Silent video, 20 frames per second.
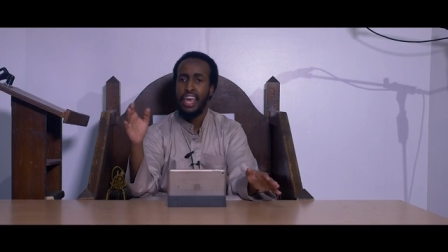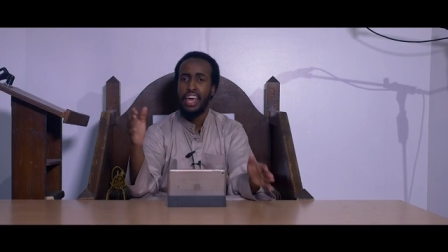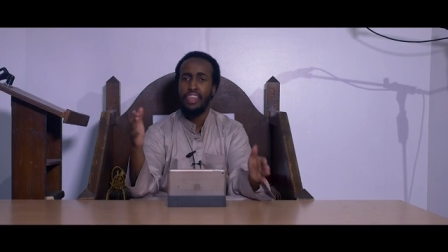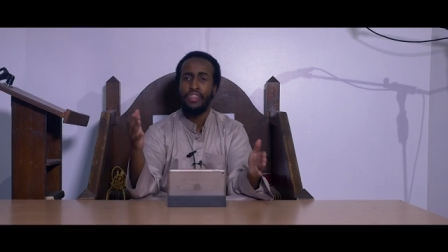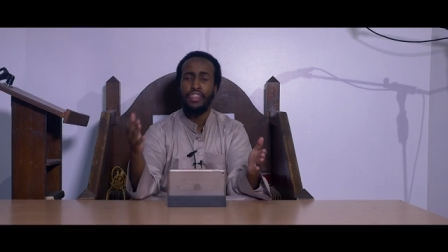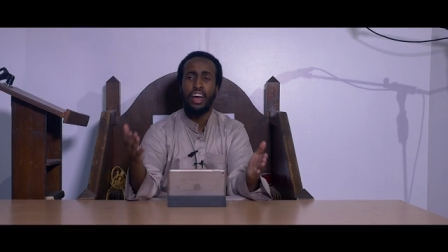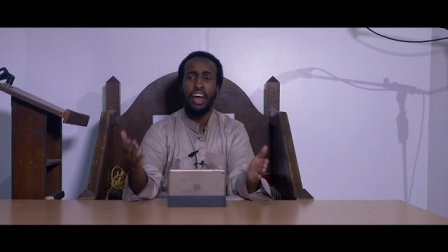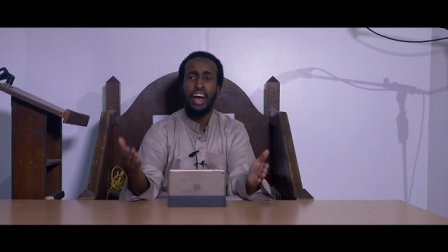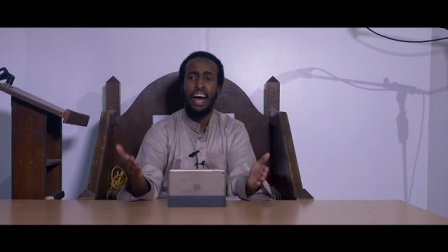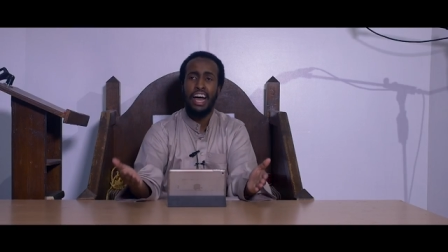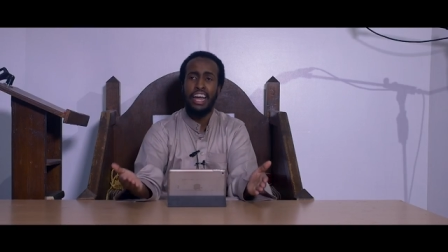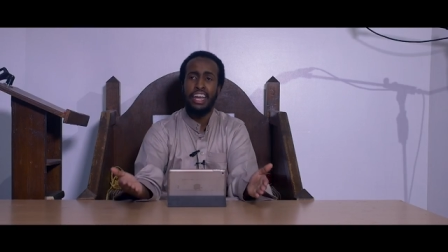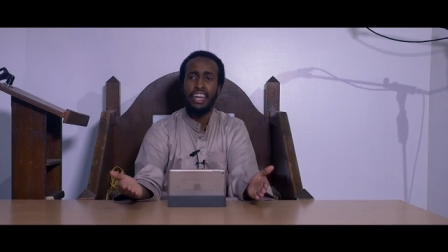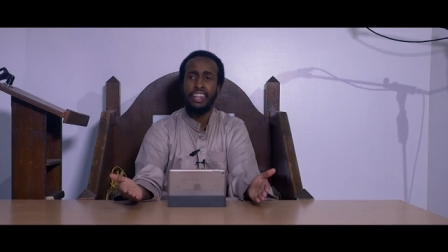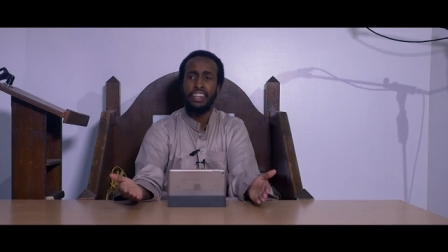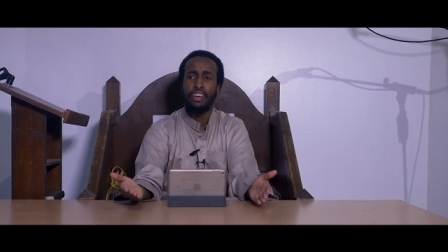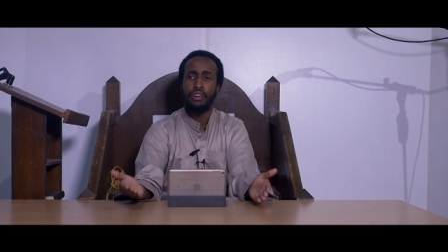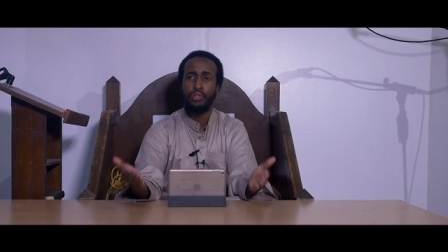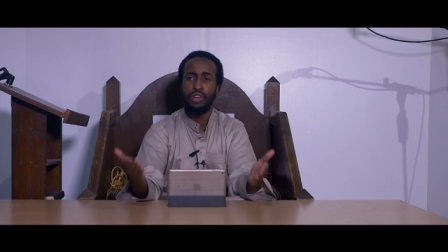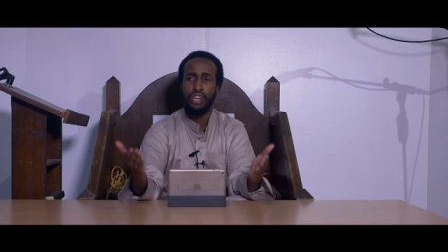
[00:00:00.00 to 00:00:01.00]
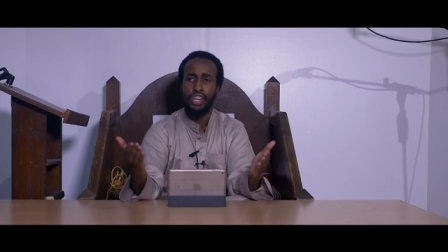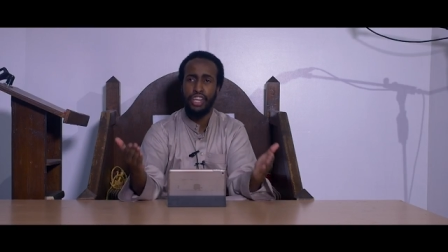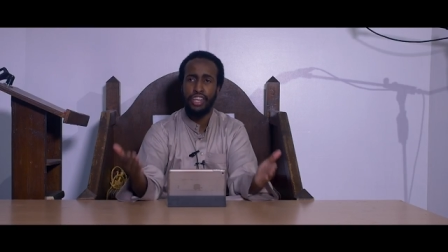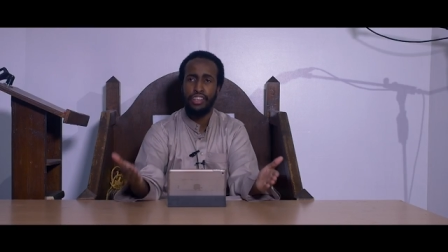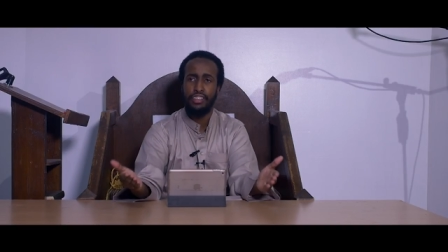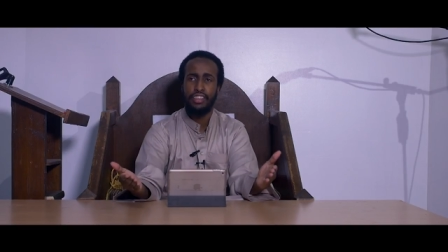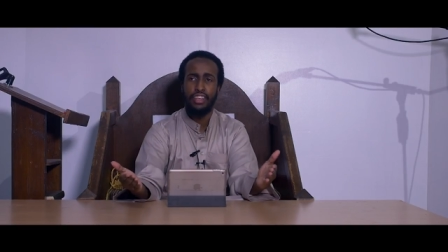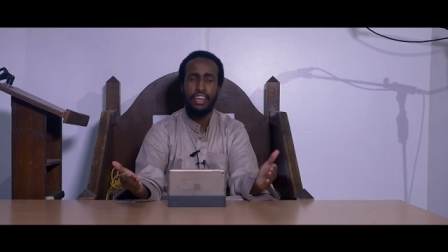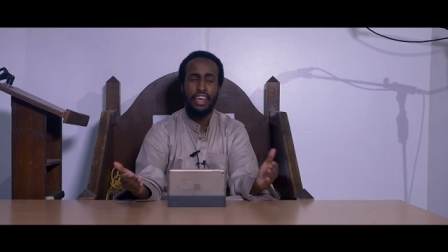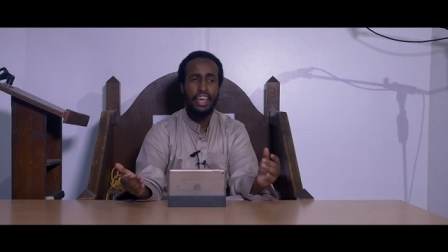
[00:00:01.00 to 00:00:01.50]
And the qa'idah, which
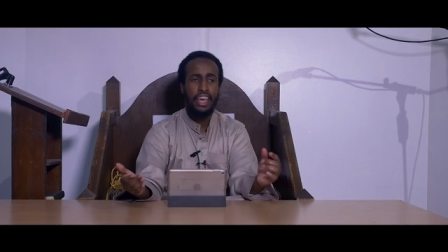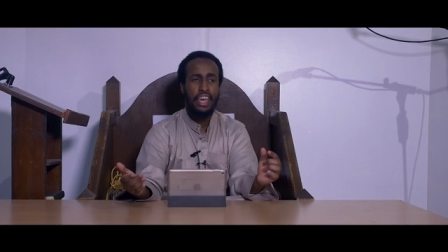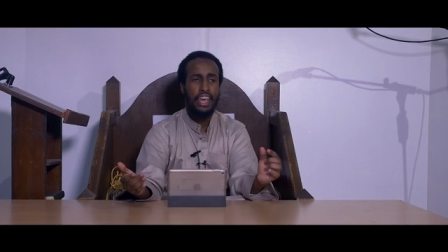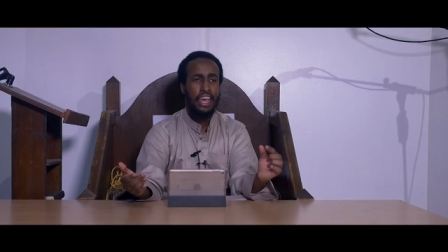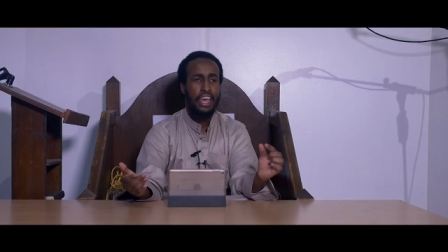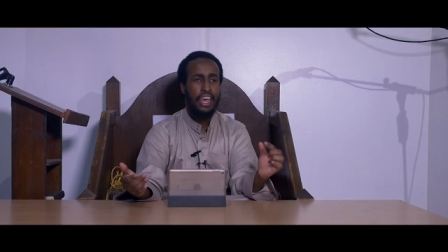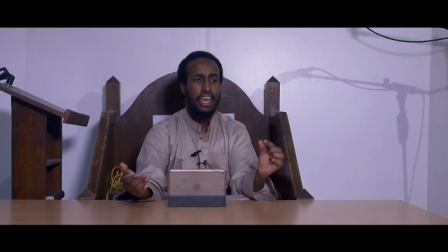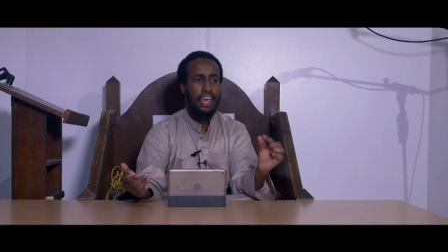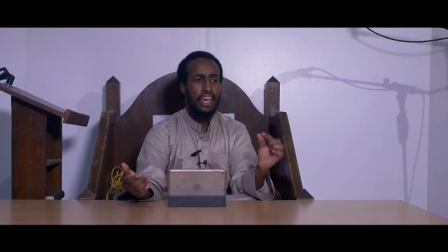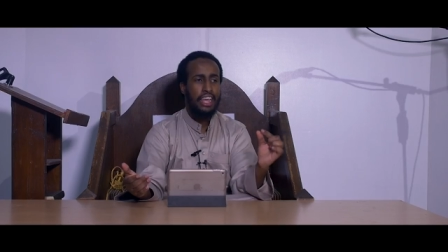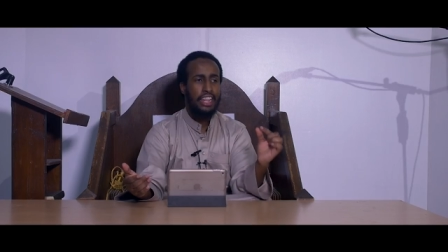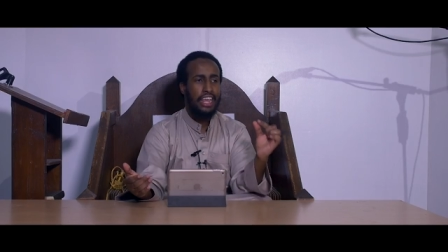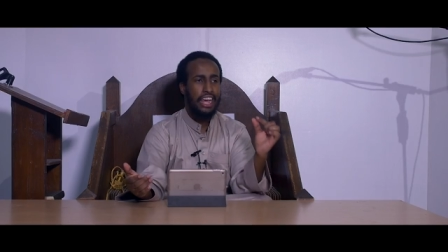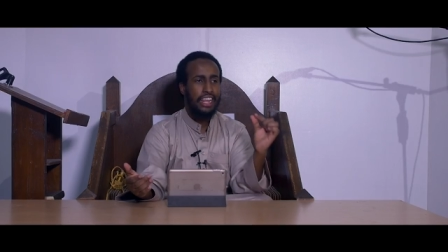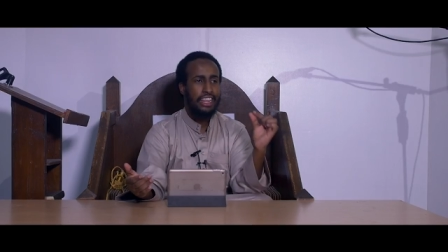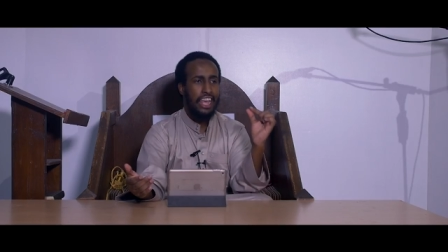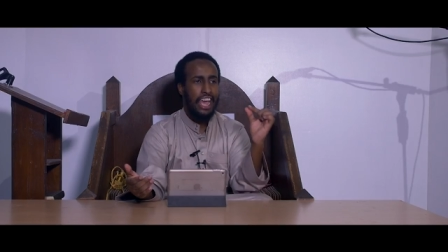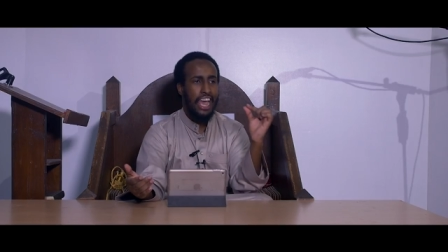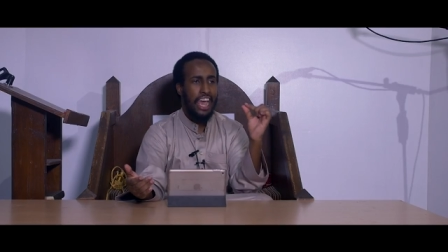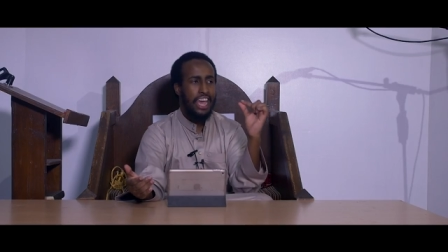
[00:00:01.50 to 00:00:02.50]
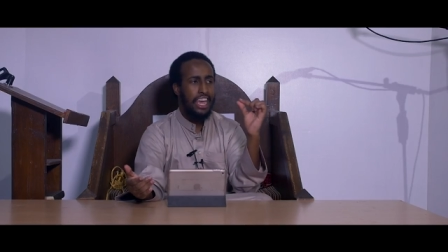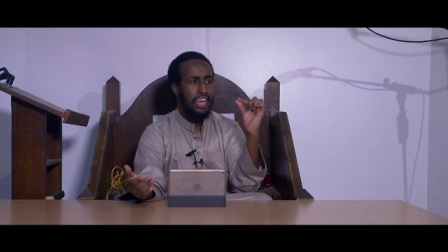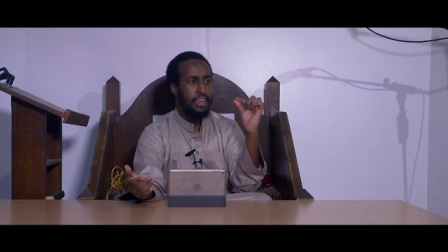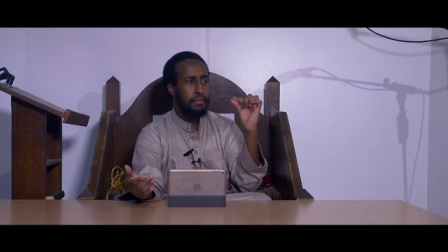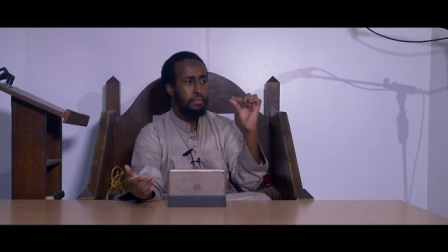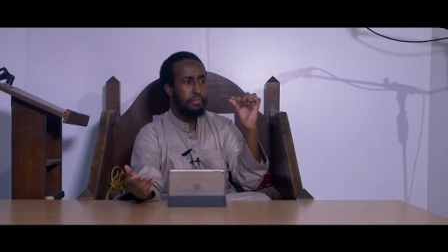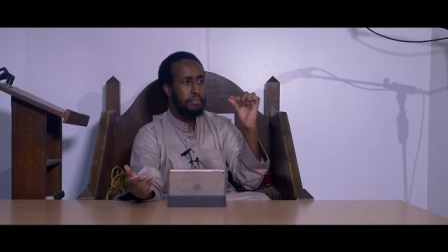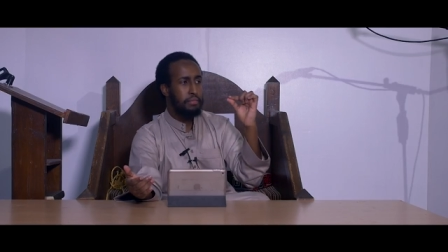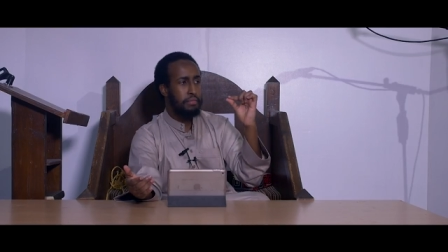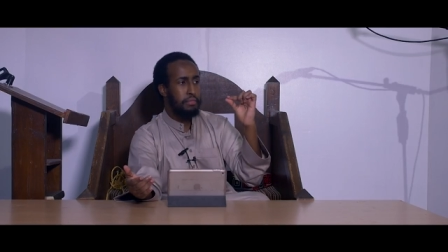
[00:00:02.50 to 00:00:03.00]
is that
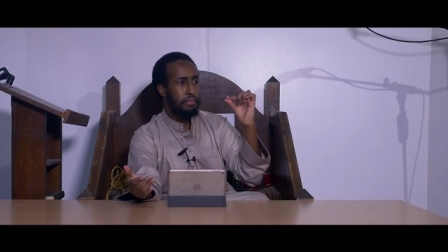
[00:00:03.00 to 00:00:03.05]
a